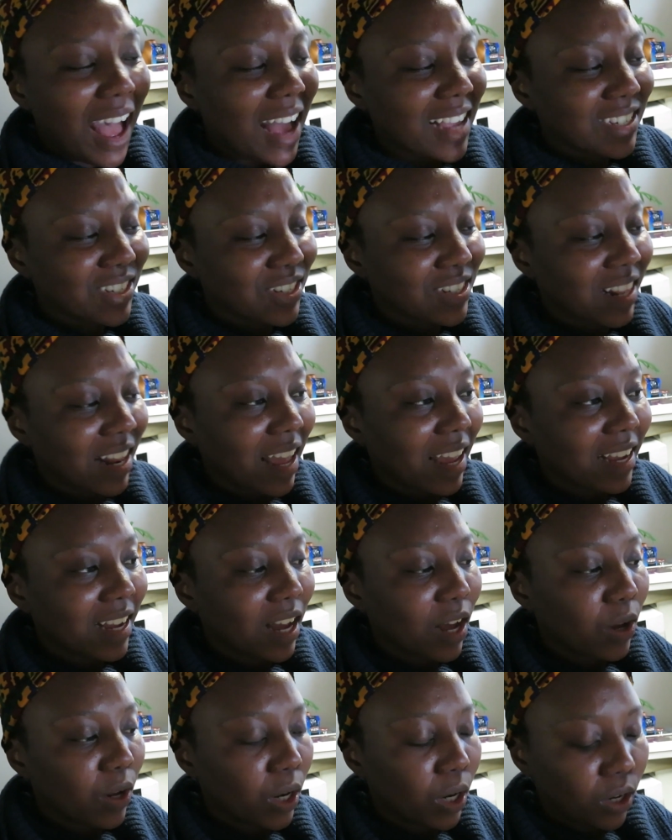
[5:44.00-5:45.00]
I just like
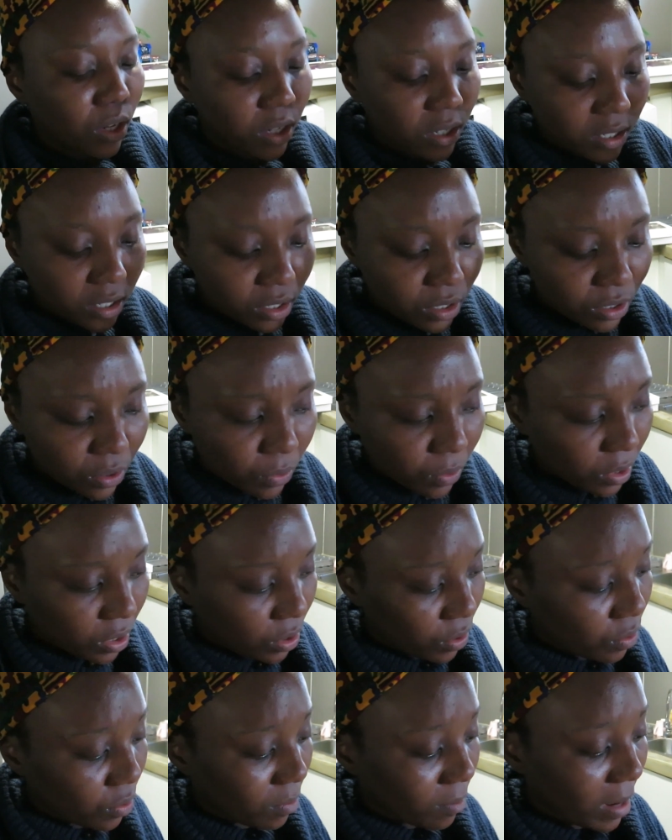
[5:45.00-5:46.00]
how it looks. It's so
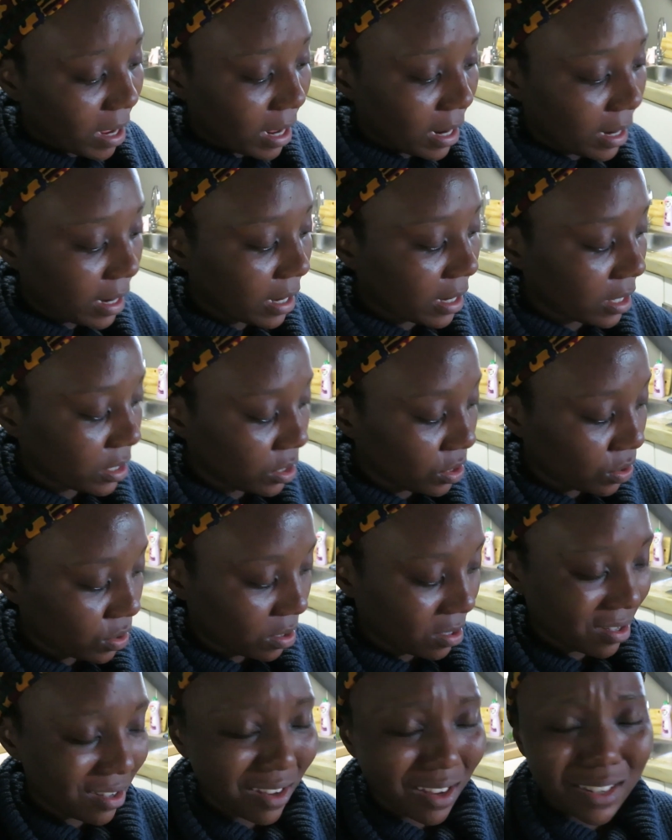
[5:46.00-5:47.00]
cute, man. Like I
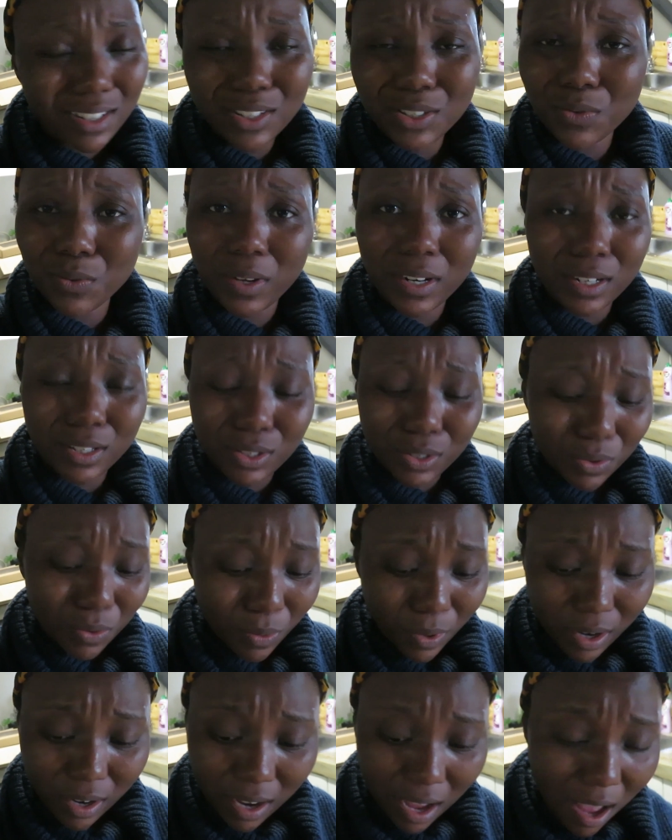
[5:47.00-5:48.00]
just want it to
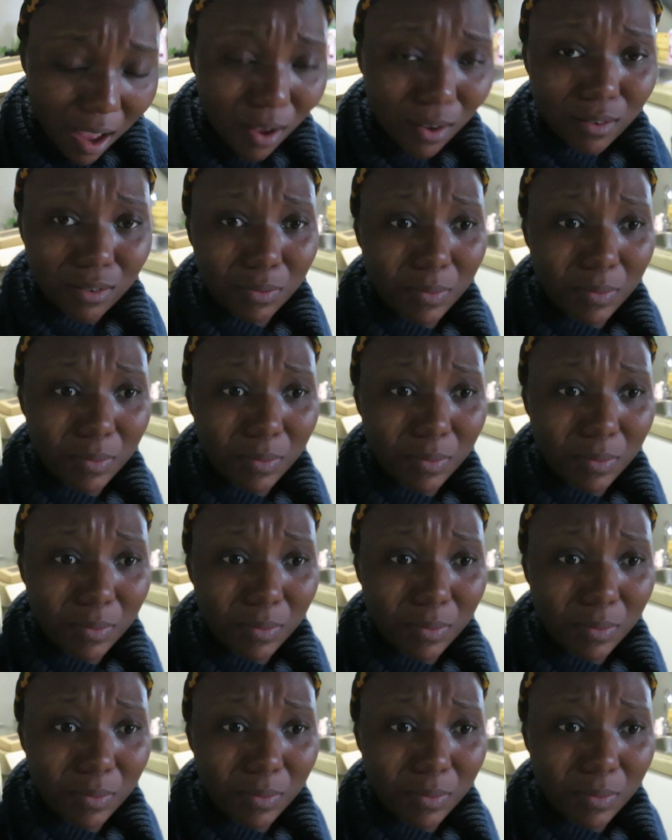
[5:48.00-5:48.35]
work out.